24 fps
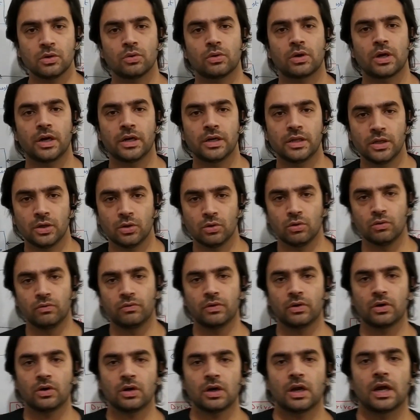look at the
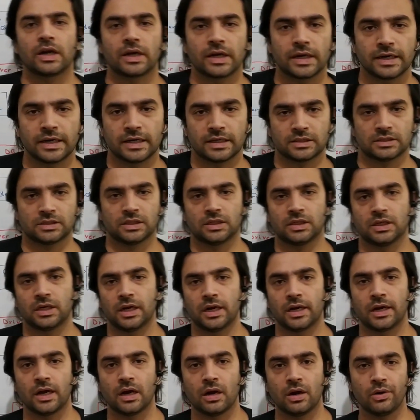overall architecture
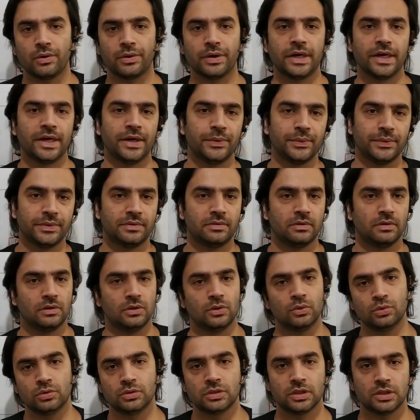and how individual
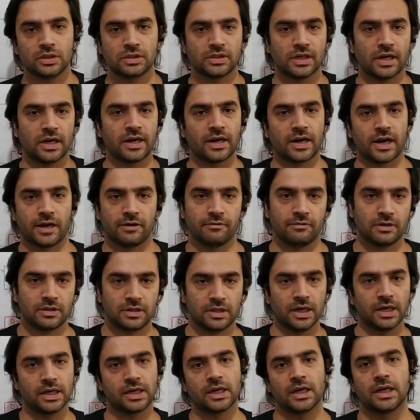users and drivers
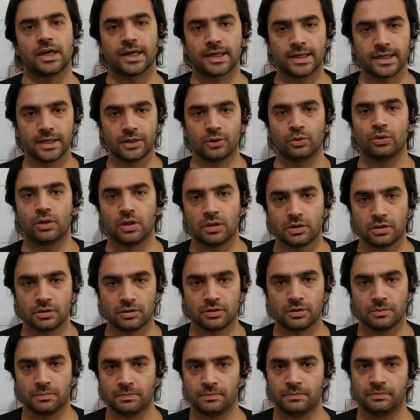get connected to the
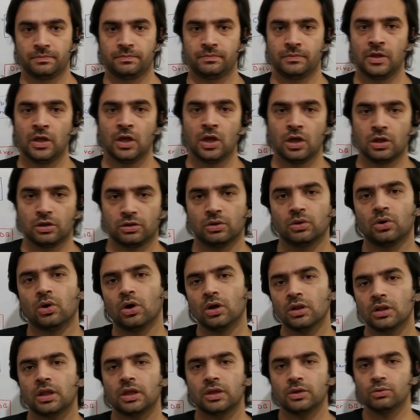system. So
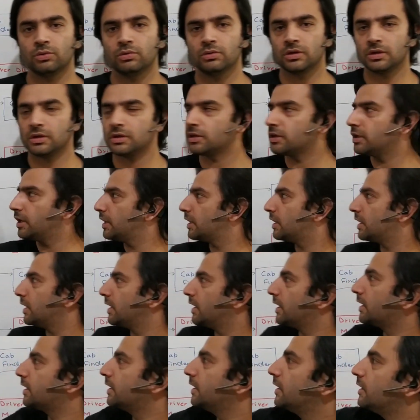all the users get
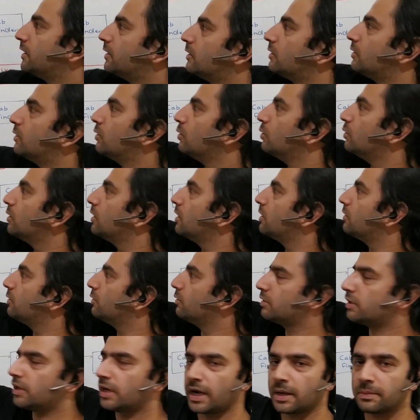connected through this
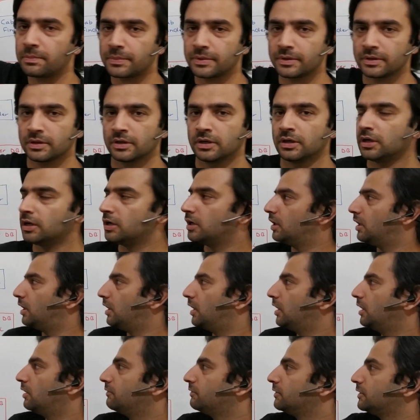user app,
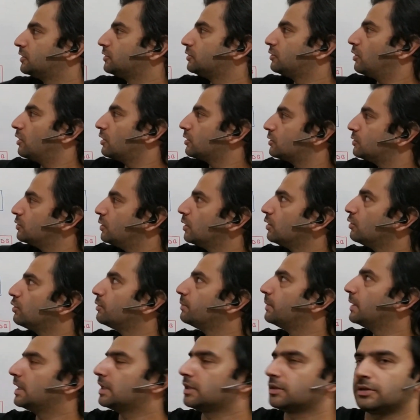which talks to a load
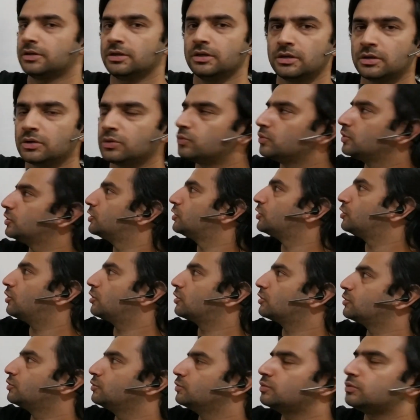balancer, which
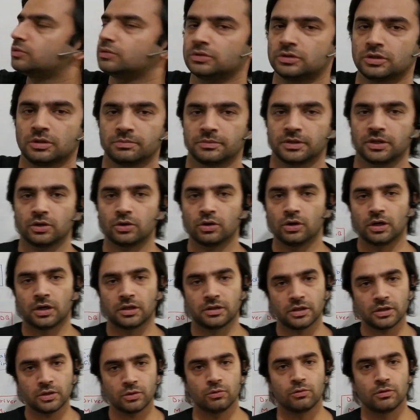talks to something called
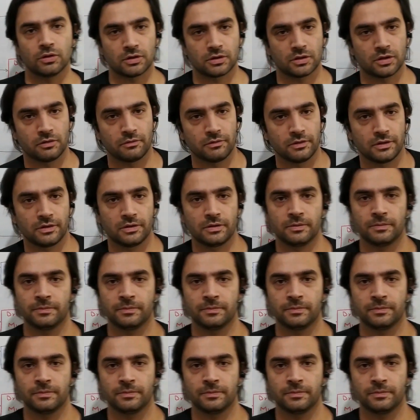as a user service.